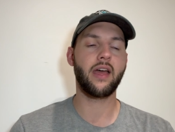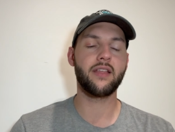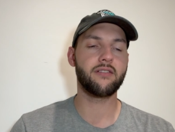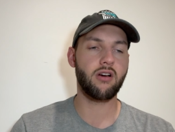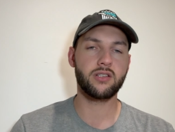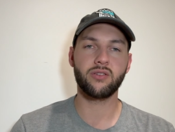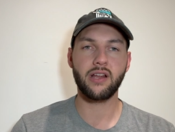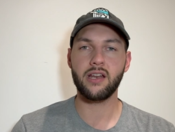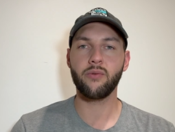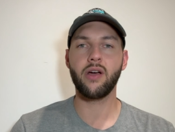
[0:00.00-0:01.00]
had their eyes on
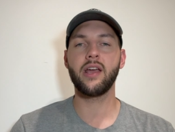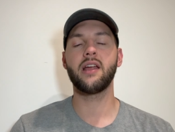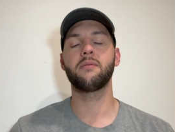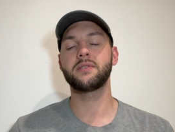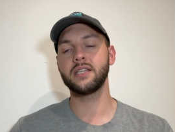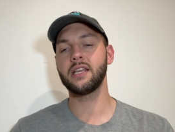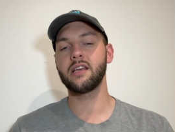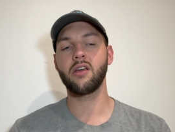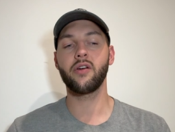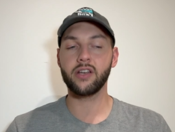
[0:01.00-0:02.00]
anyway. And I'm sitting here
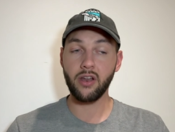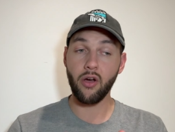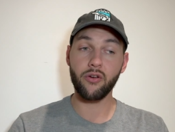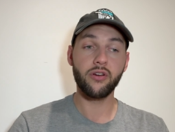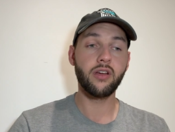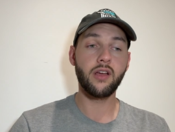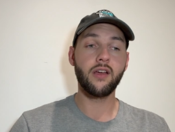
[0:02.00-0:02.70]
going, no.